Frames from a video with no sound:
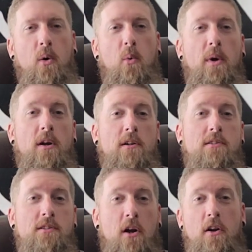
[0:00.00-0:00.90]
We are
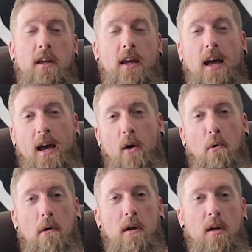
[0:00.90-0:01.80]
starting
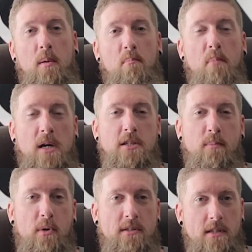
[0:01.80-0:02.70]
our
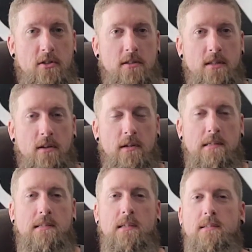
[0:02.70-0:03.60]
budget precision
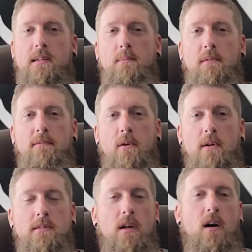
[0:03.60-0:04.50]
series. It's going to be
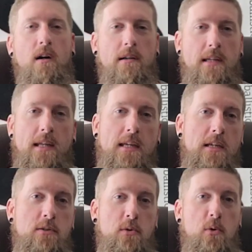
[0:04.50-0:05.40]
focused on getting
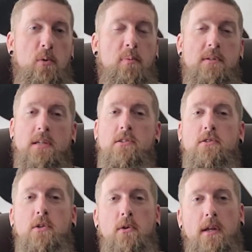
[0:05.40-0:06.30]
into precision
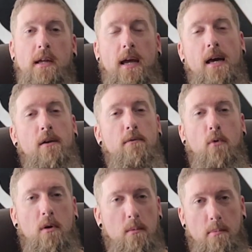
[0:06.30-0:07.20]
shooting at an
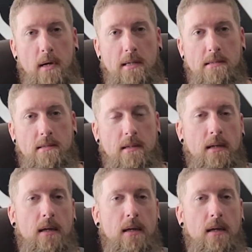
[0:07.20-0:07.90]
affordable price.